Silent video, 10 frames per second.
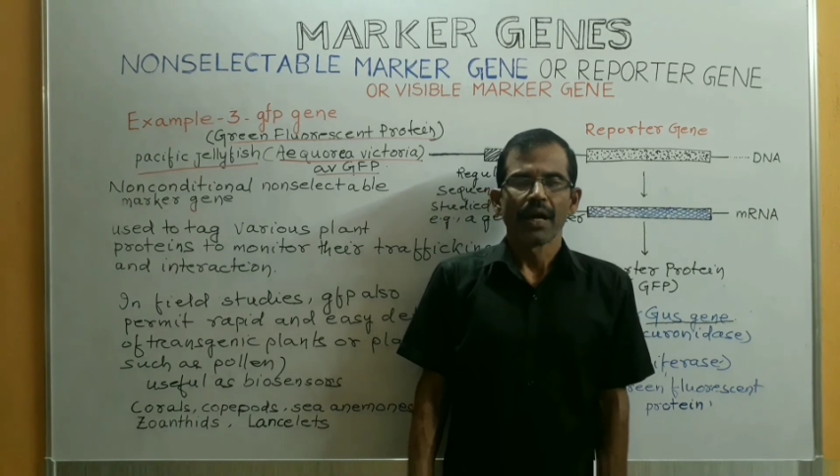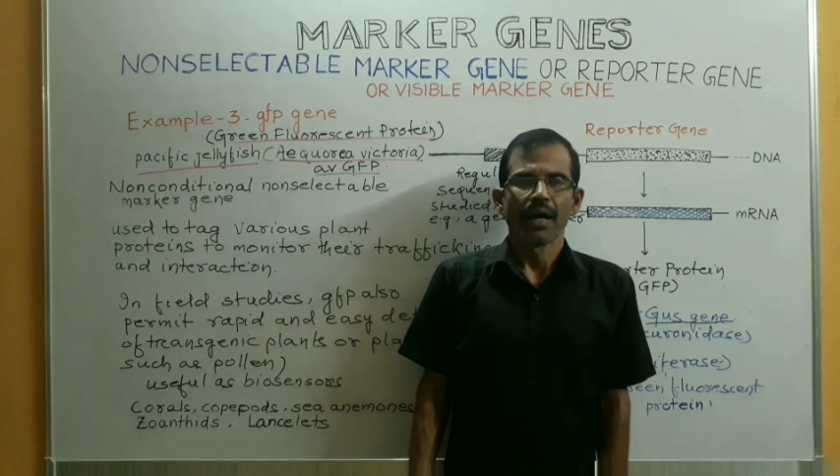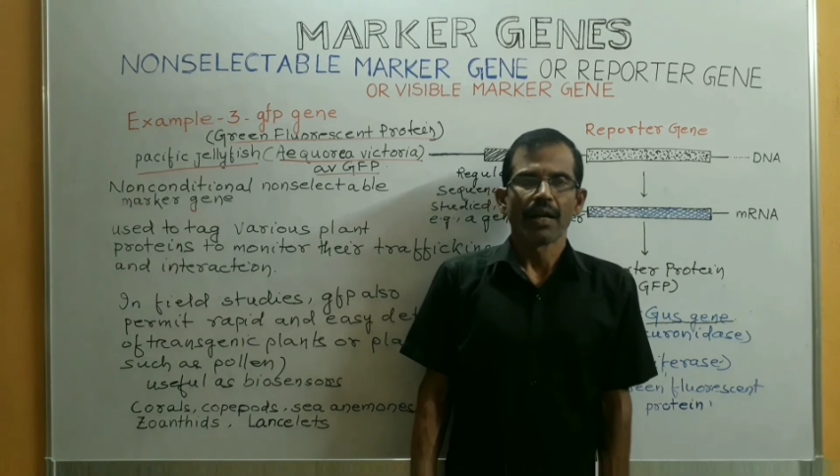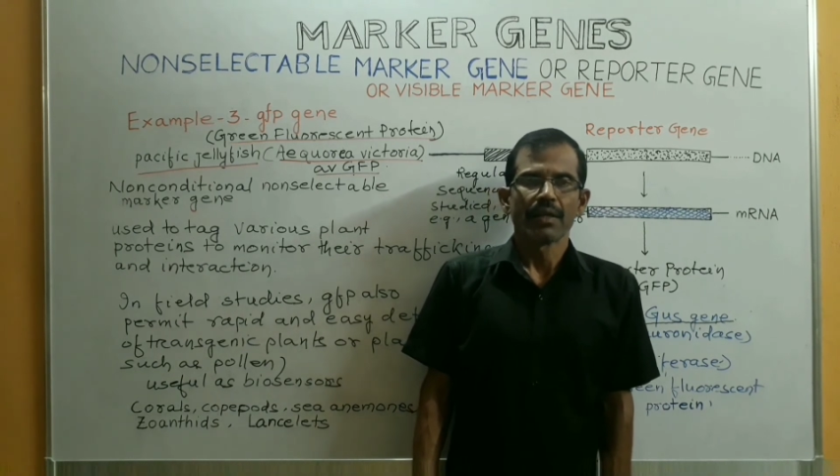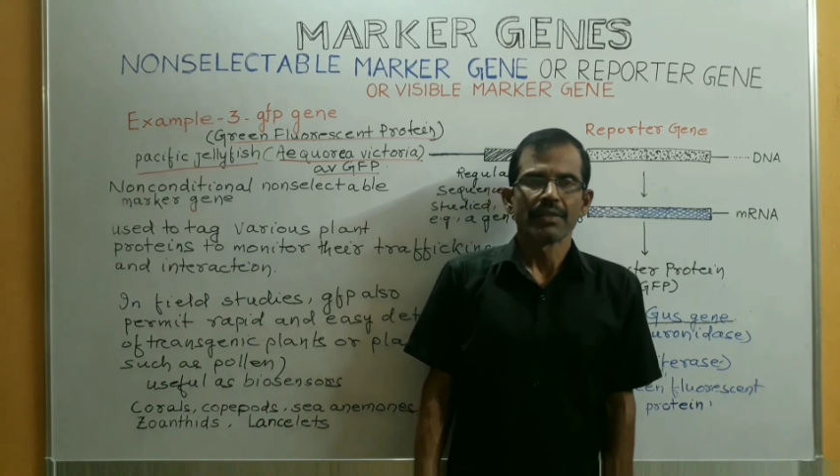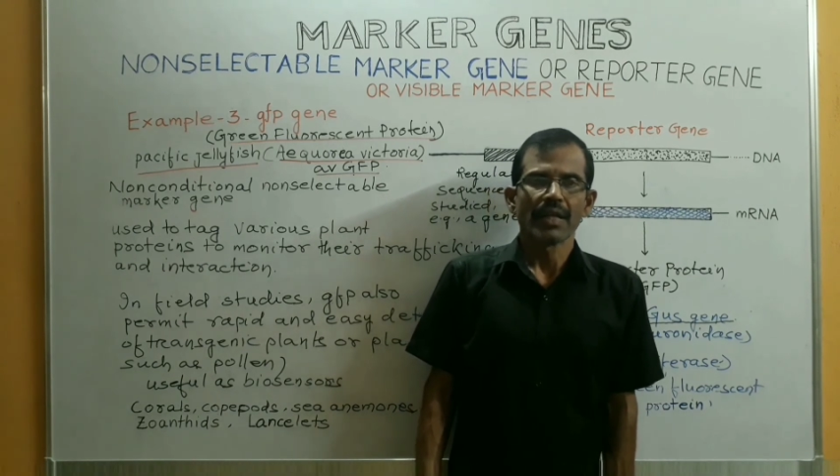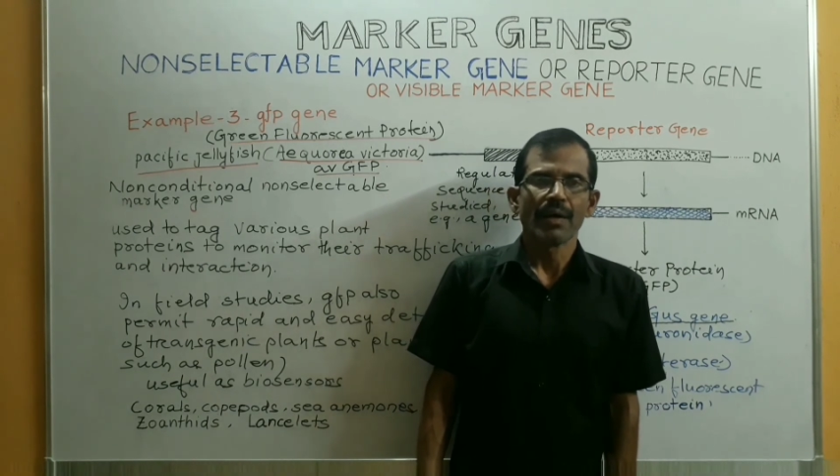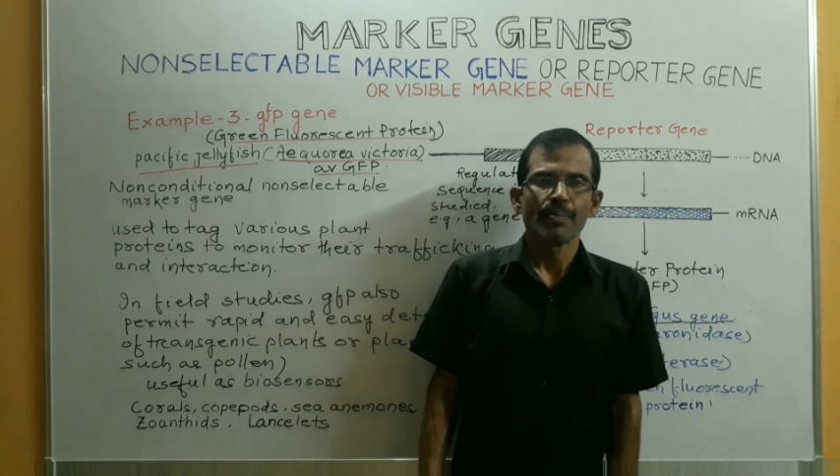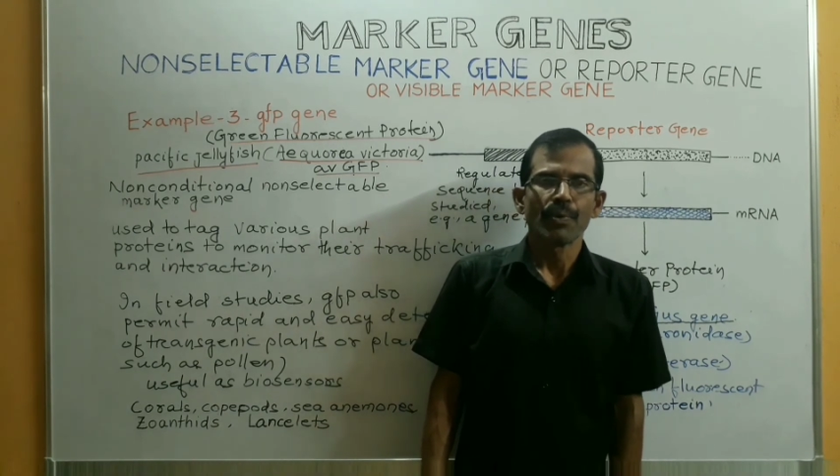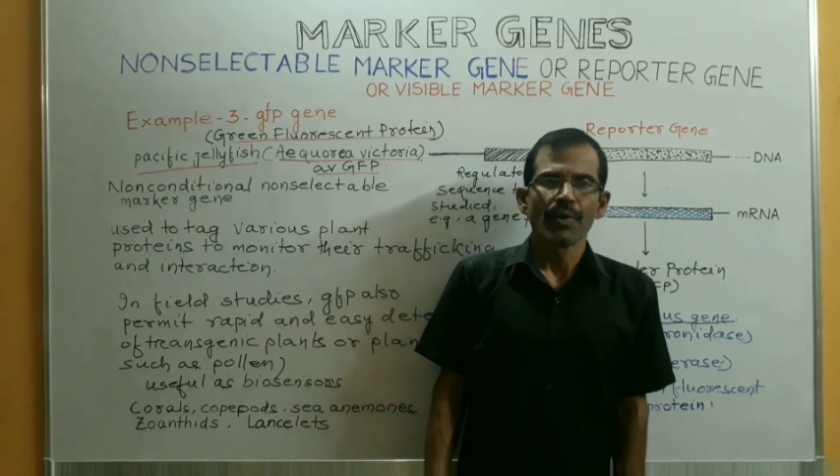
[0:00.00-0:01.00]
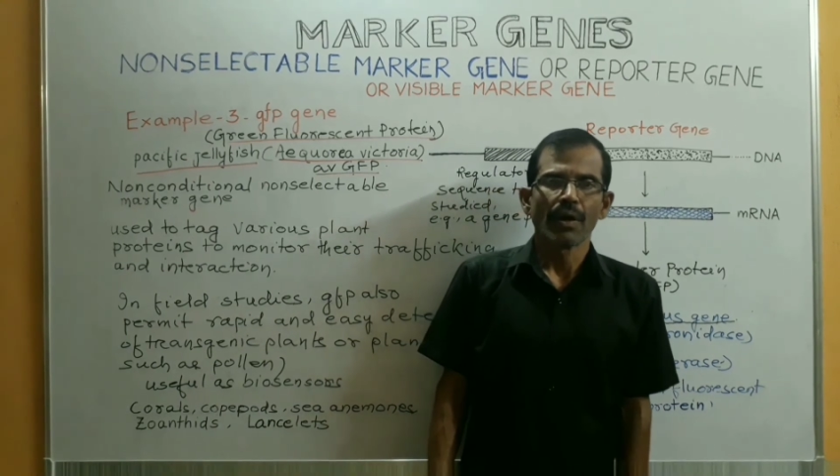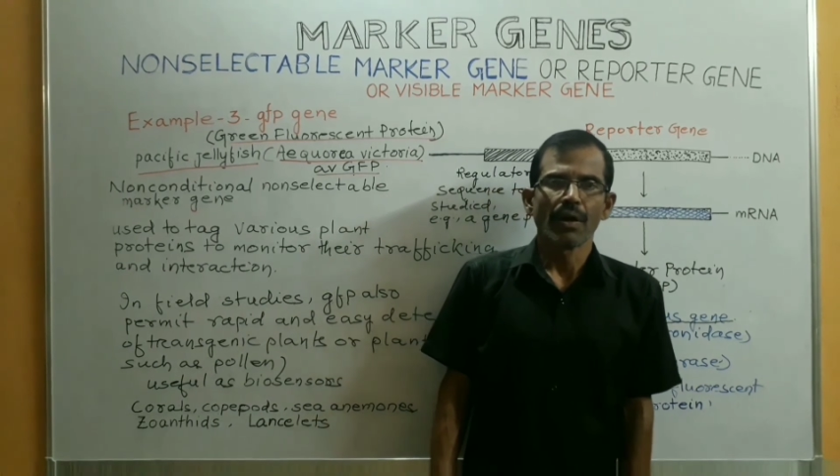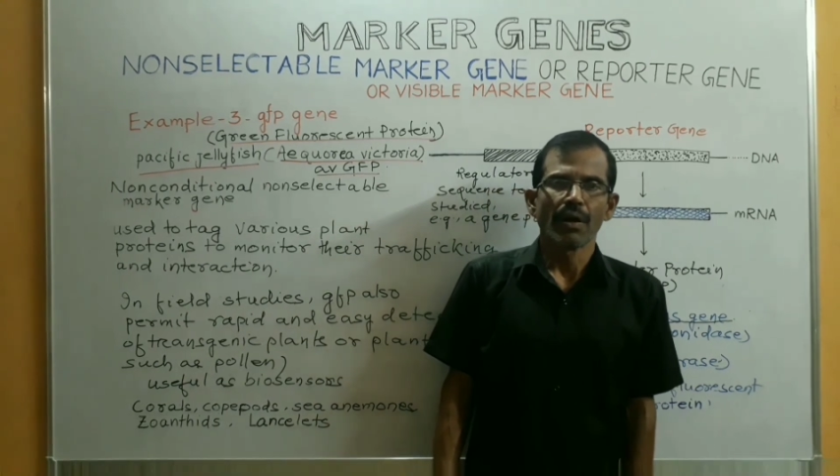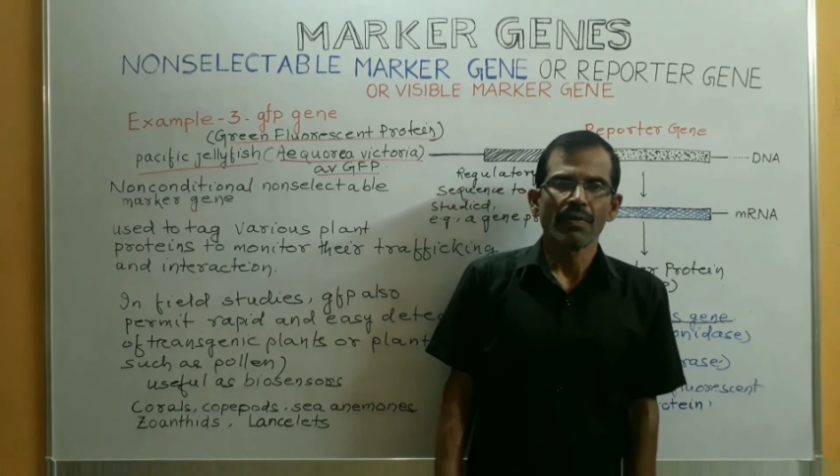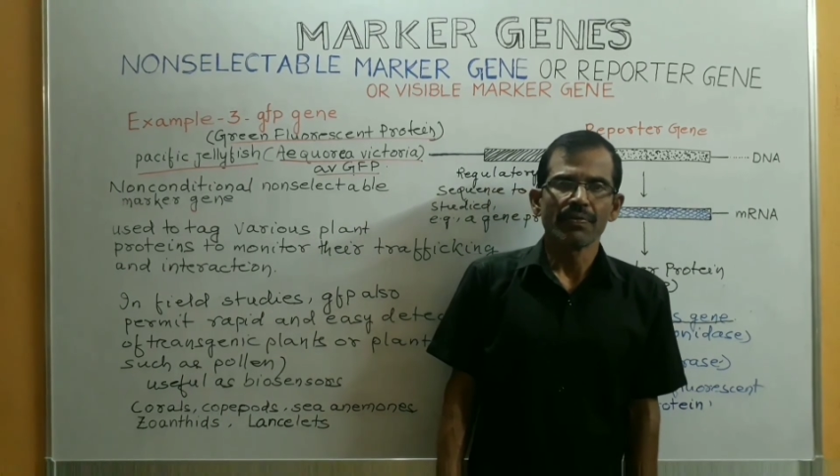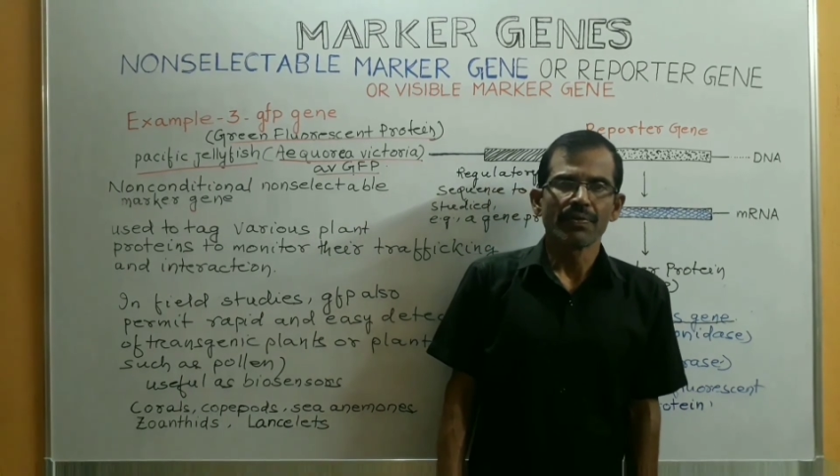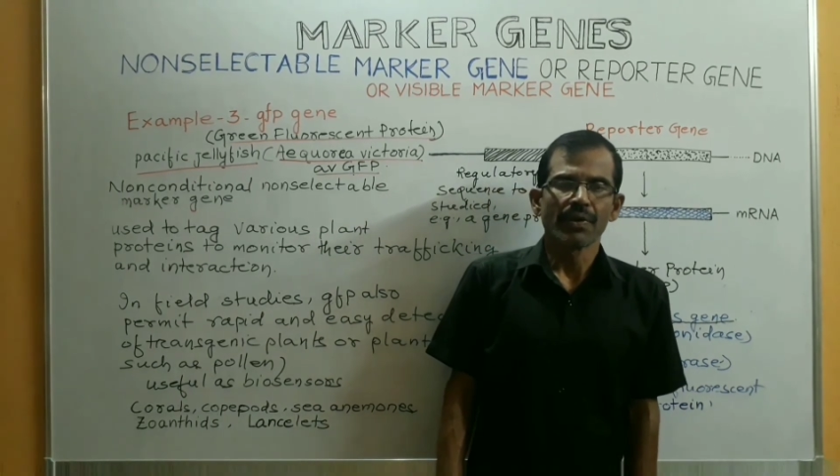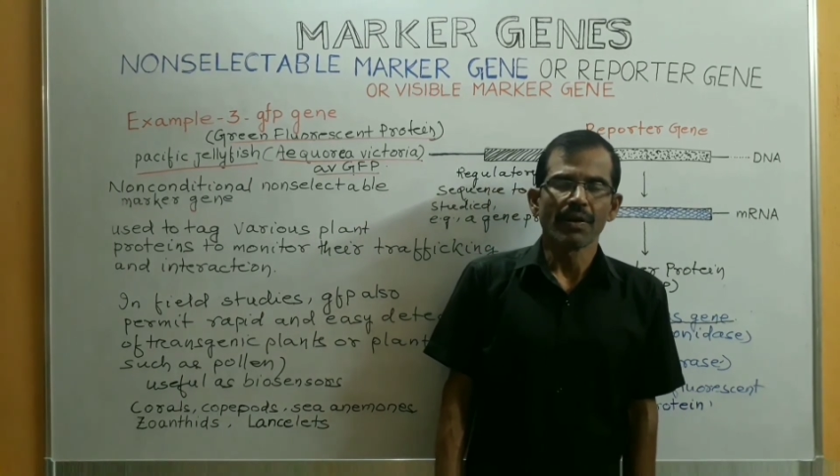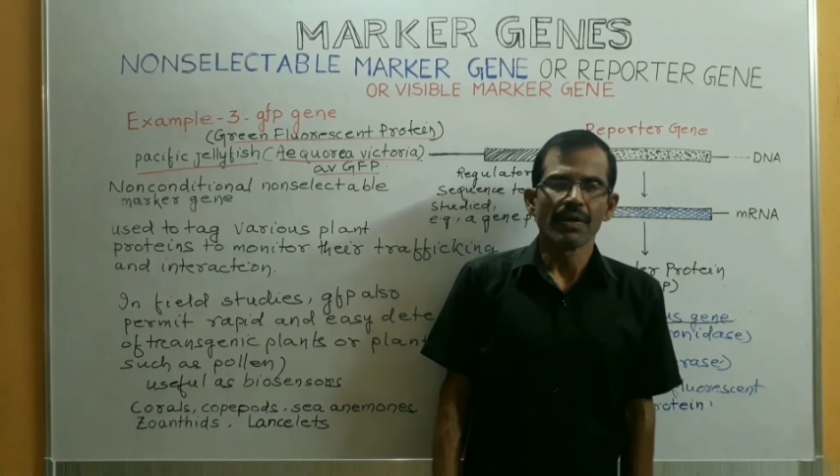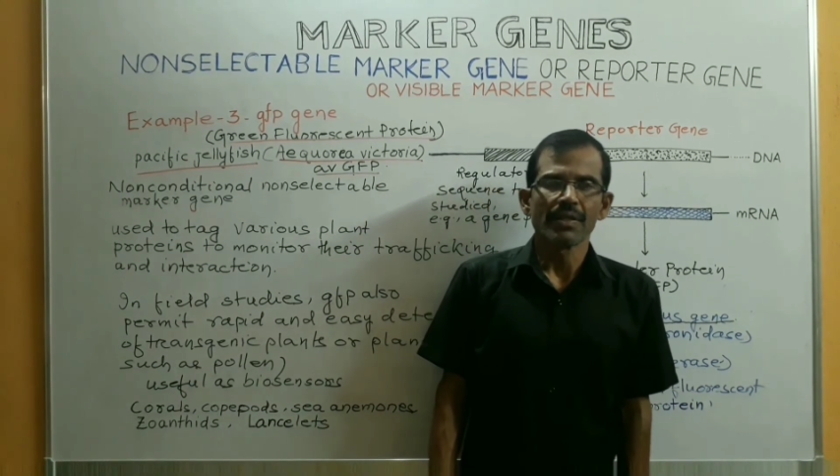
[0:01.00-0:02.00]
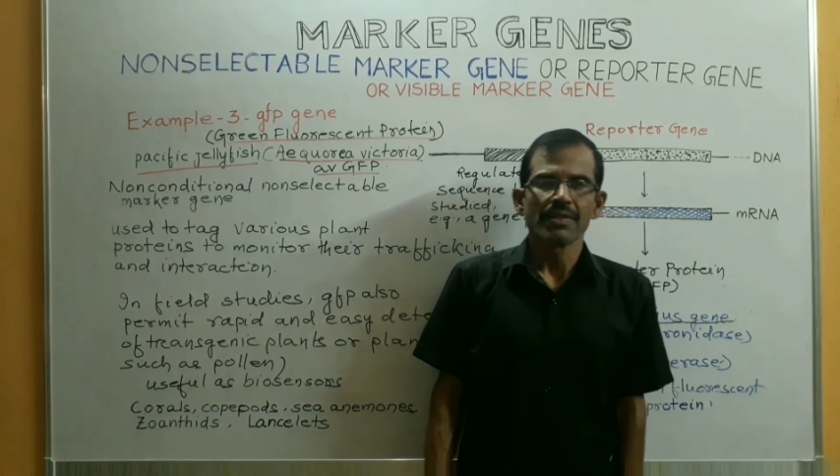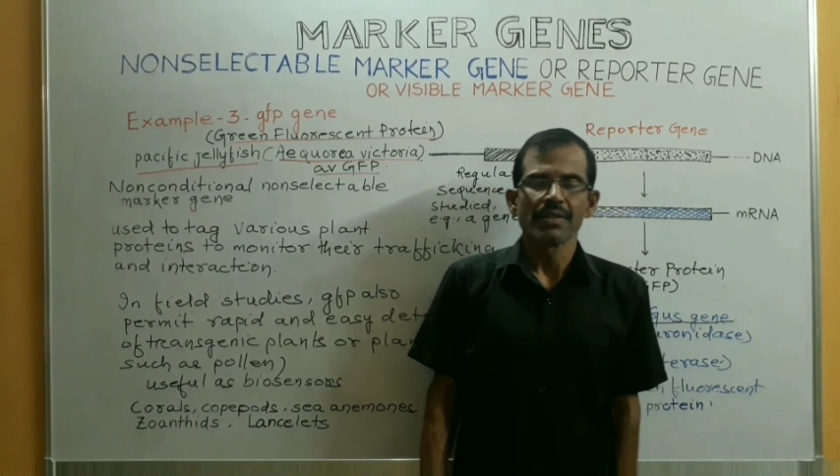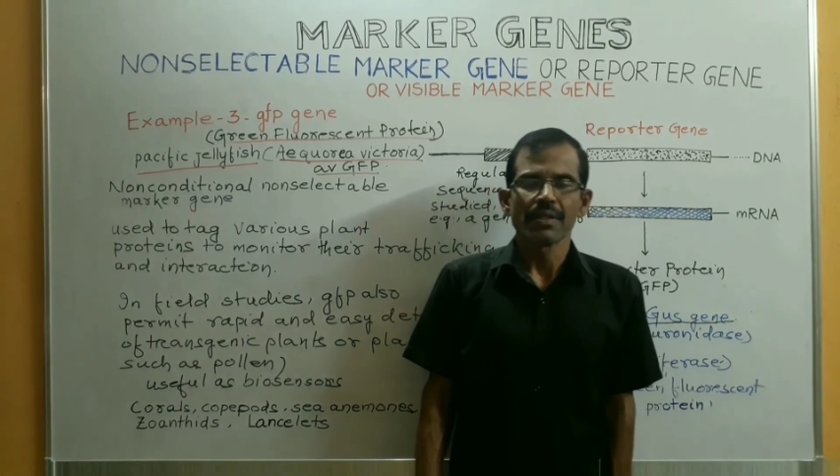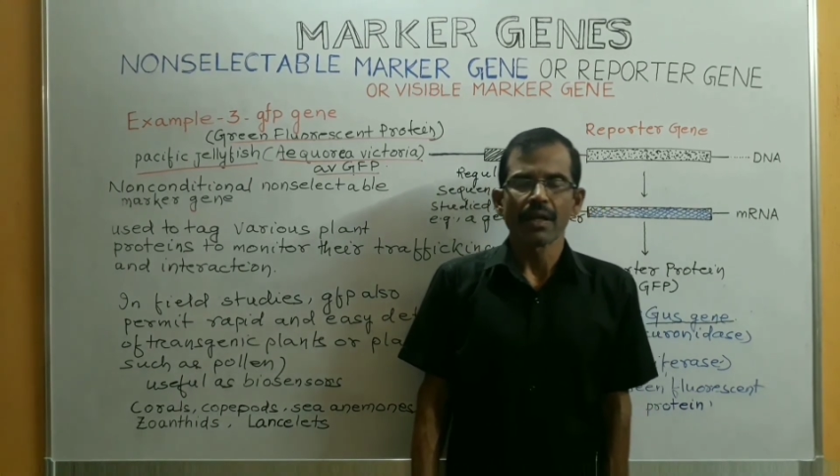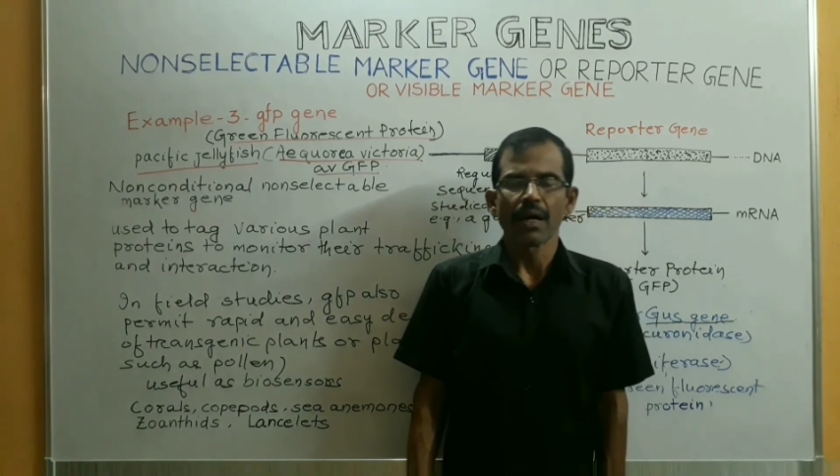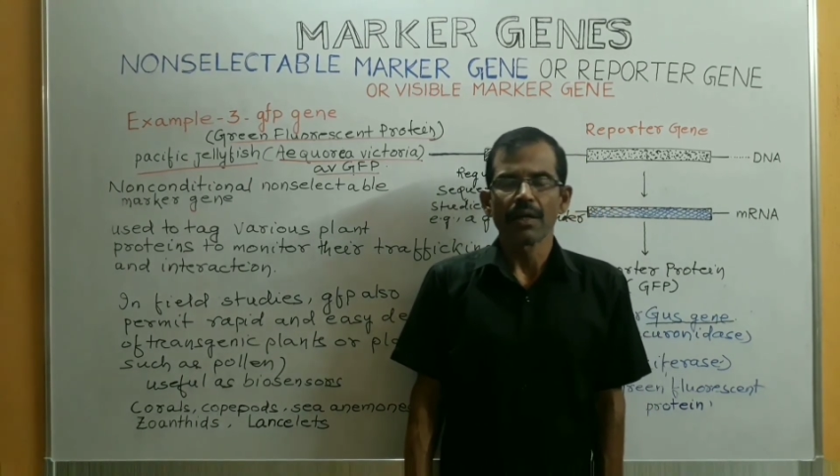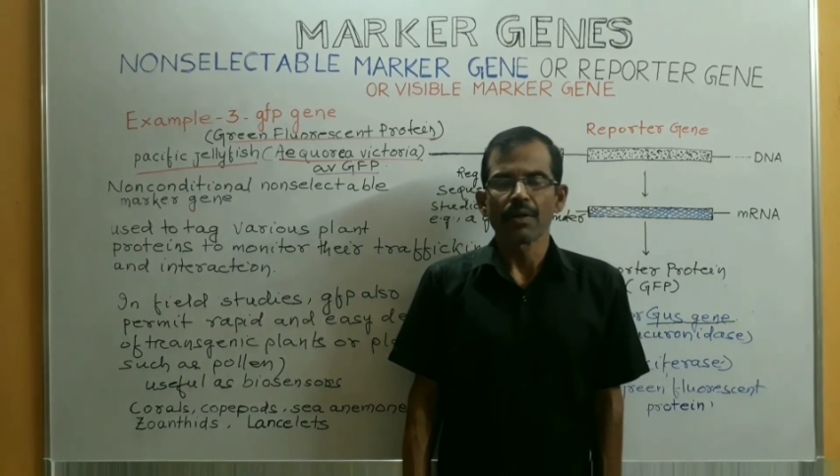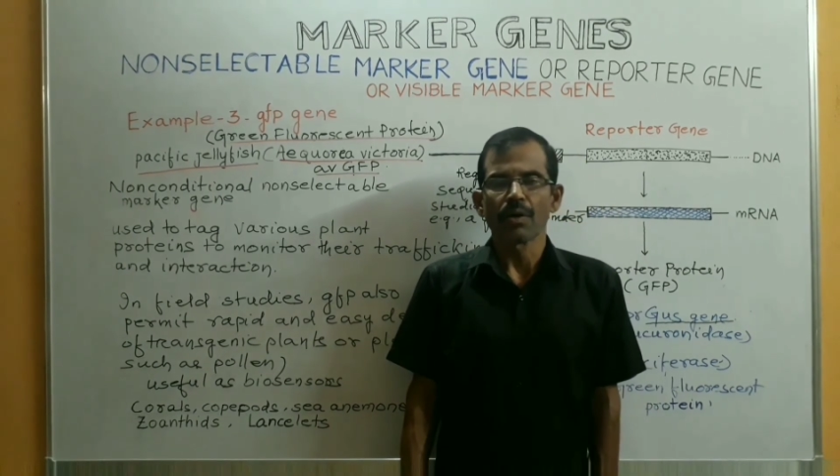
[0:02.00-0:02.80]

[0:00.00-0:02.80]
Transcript: are example of conditional